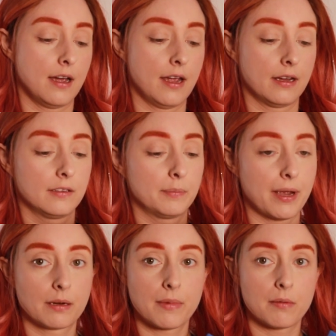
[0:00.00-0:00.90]
I
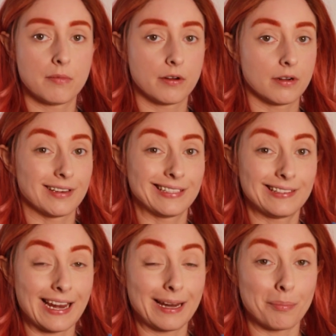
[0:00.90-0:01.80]
expect my mirror to
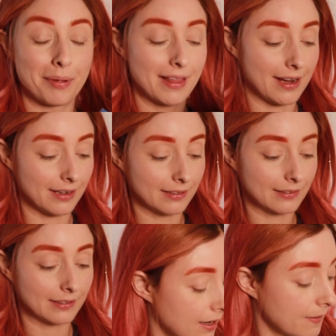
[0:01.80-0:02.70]
stay in
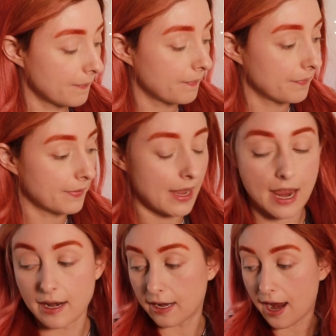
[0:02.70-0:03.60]
place.
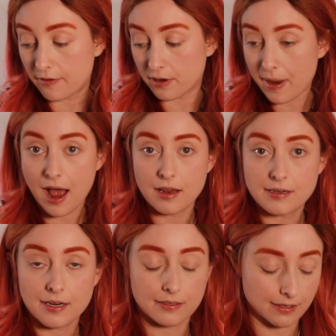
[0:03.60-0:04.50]
And like every palette
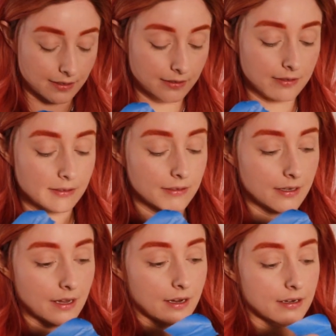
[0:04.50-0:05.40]
does this. Look
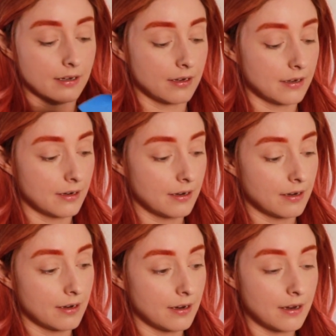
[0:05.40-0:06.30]
at that.
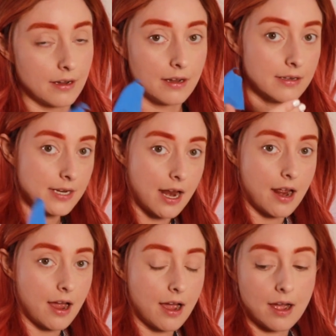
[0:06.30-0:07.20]

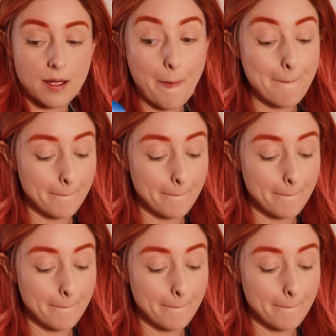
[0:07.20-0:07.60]
Ta-da!